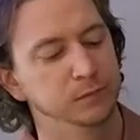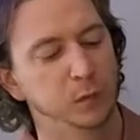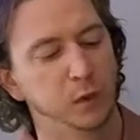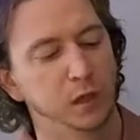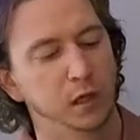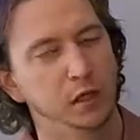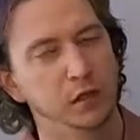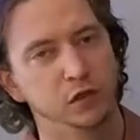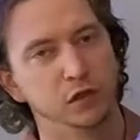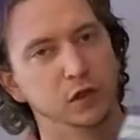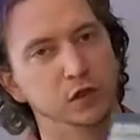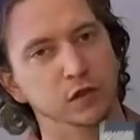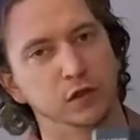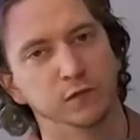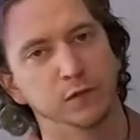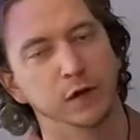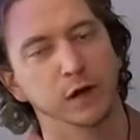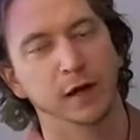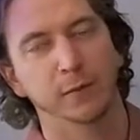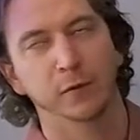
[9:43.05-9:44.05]
It's just a
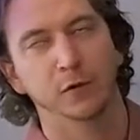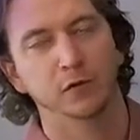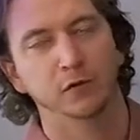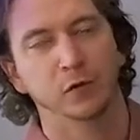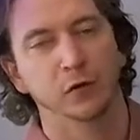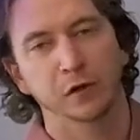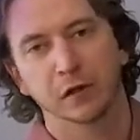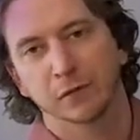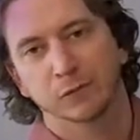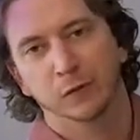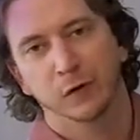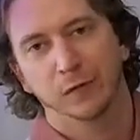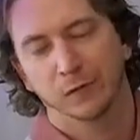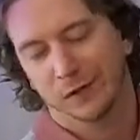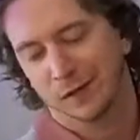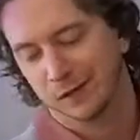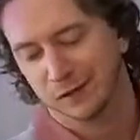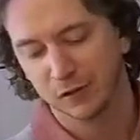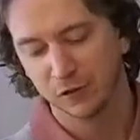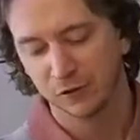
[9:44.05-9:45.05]
phenomenal story. Well,
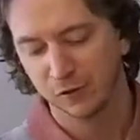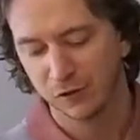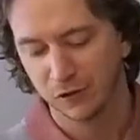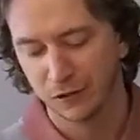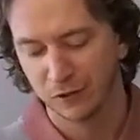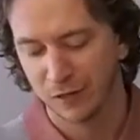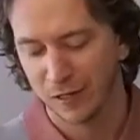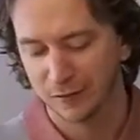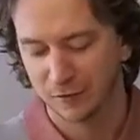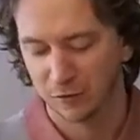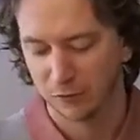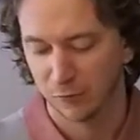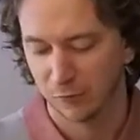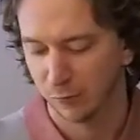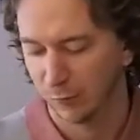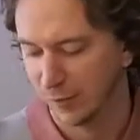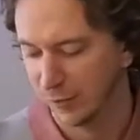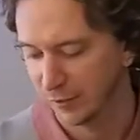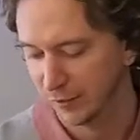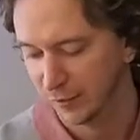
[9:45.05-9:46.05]
you guys know what
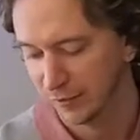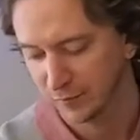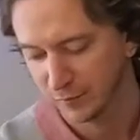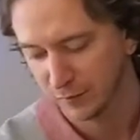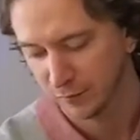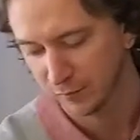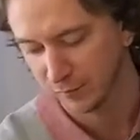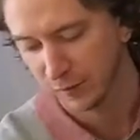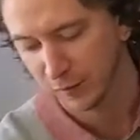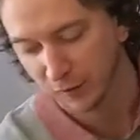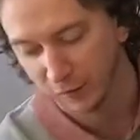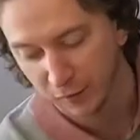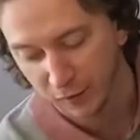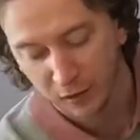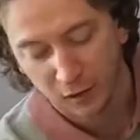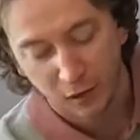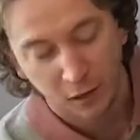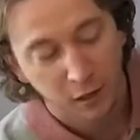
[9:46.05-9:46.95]
Way of Kings is about.